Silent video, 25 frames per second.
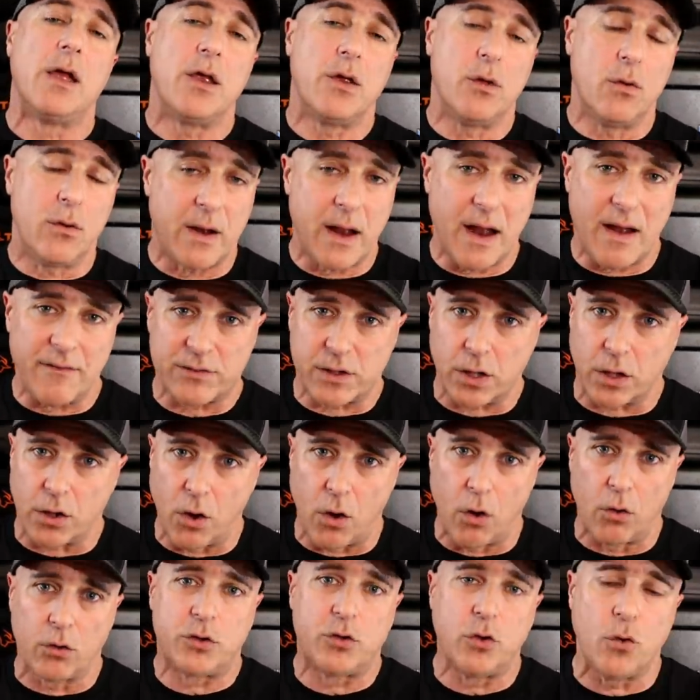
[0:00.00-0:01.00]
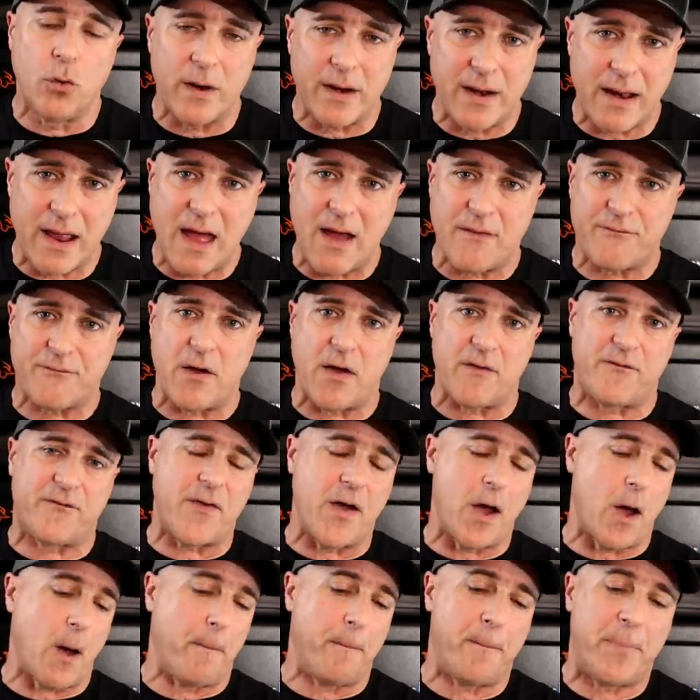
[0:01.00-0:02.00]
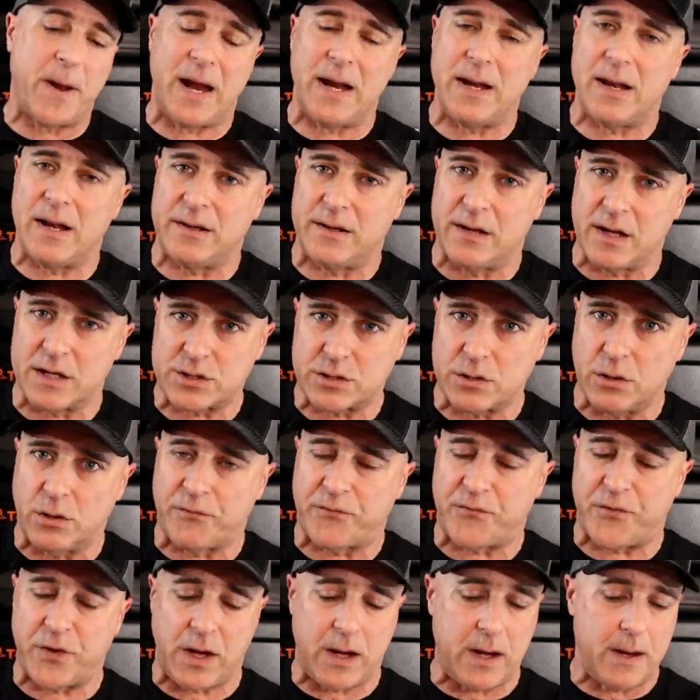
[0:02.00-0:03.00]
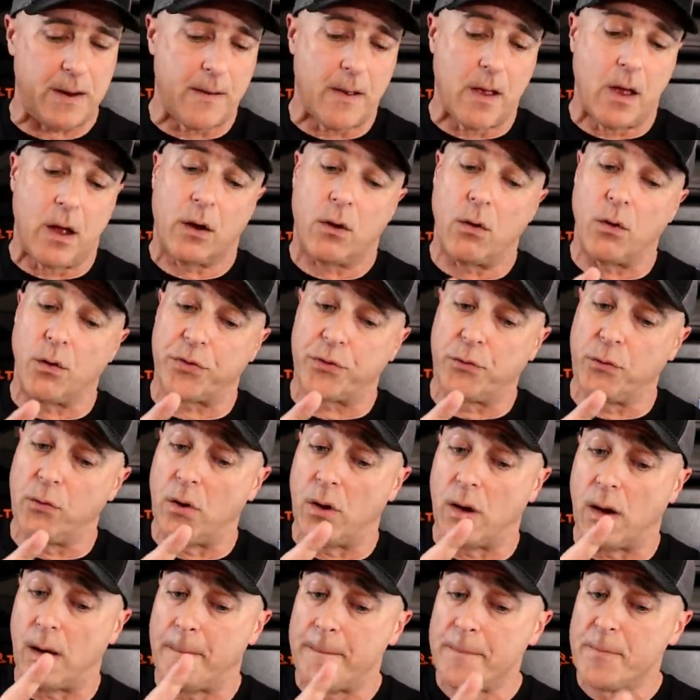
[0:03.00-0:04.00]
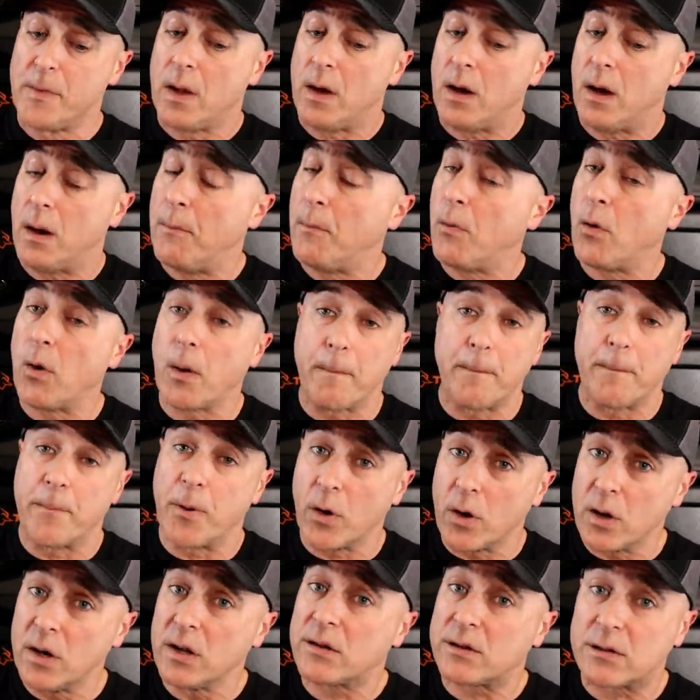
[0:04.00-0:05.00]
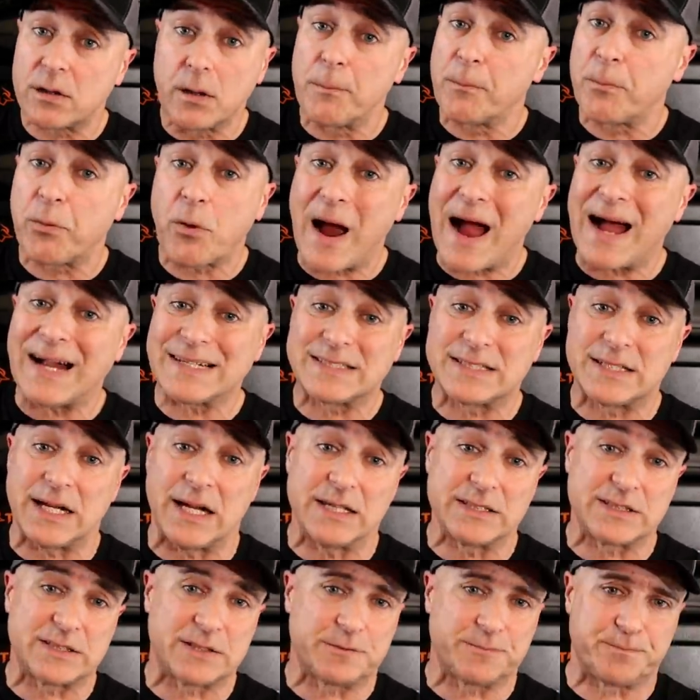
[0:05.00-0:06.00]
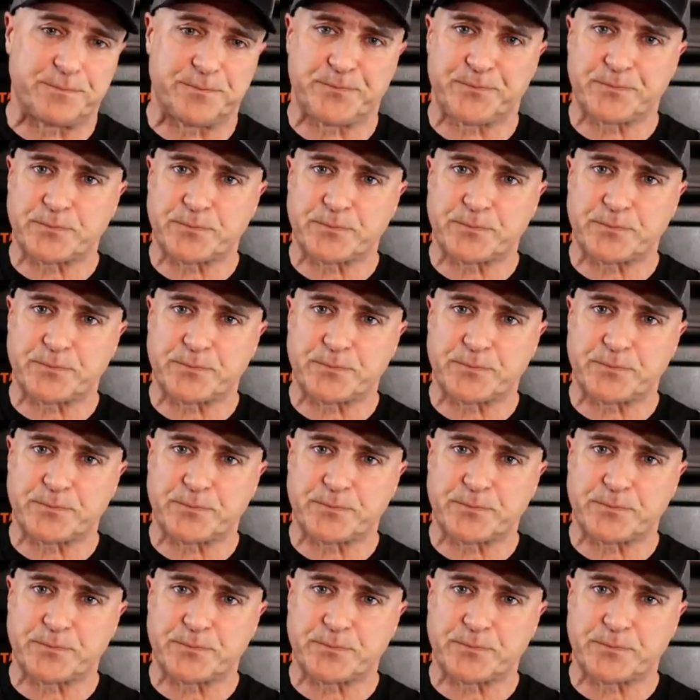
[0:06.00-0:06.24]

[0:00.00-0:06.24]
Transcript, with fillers: you would have to go to an F F L, pay an additional fee, go through a, a more burdensome process,